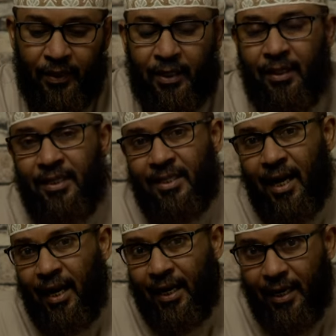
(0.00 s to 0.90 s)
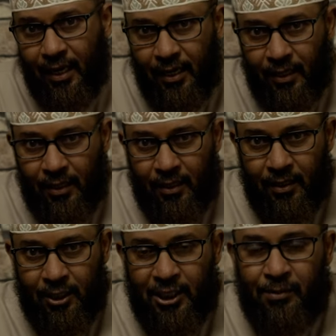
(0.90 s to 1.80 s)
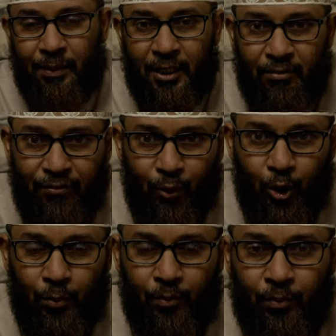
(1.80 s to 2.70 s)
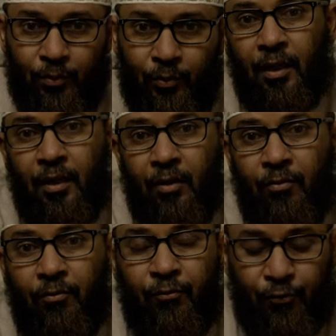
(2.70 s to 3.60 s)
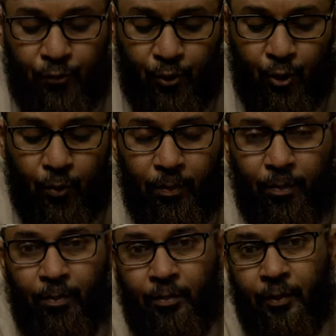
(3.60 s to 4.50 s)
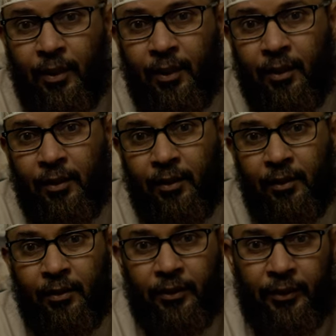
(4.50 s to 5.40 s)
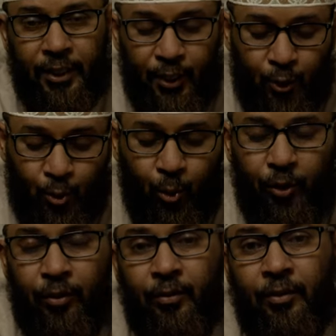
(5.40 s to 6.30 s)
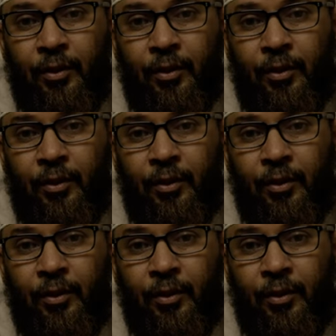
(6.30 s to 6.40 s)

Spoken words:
This ayah speaks volume from His sunnah.